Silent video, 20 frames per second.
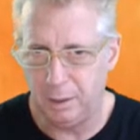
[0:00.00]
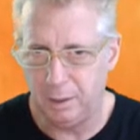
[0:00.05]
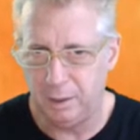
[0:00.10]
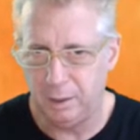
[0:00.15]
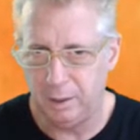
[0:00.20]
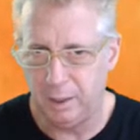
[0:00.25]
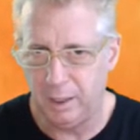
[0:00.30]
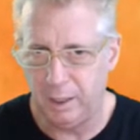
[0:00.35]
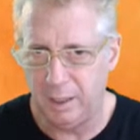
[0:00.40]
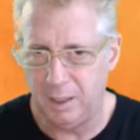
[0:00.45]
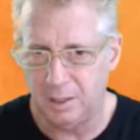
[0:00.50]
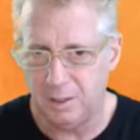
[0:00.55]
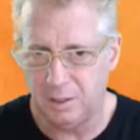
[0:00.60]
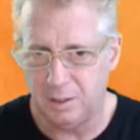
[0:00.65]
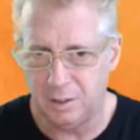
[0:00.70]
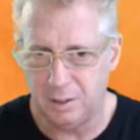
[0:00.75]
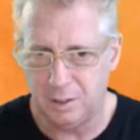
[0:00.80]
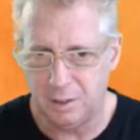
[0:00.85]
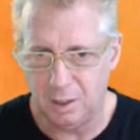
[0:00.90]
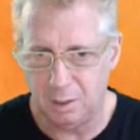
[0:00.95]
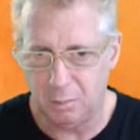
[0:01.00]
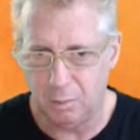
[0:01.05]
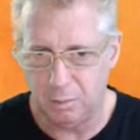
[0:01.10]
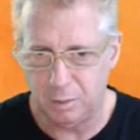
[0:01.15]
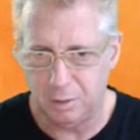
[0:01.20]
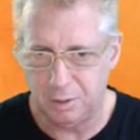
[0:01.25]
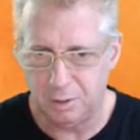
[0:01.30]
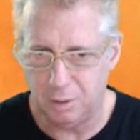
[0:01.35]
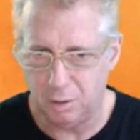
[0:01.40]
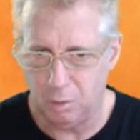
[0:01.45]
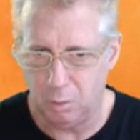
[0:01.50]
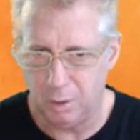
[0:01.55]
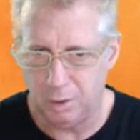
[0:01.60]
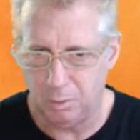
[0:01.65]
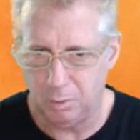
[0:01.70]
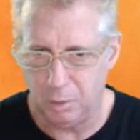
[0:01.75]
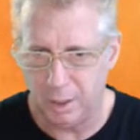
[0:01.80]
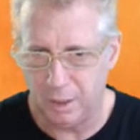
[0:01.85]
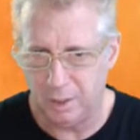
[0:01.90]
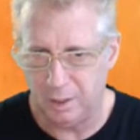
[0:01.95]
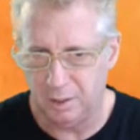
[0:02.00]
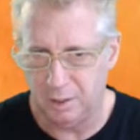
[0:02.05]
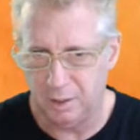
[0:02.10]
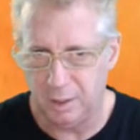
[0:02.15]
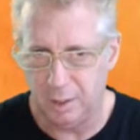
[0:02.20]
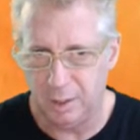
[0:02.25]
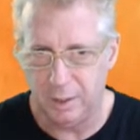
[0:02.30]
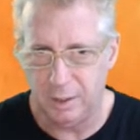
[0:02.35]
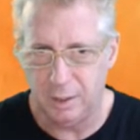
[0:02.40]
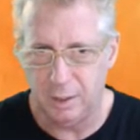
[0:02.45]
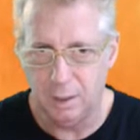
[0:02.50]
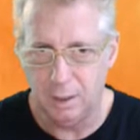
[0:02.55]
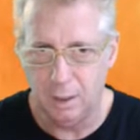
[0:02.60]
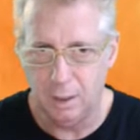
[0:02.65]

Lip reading: case someone wants to know what it is like.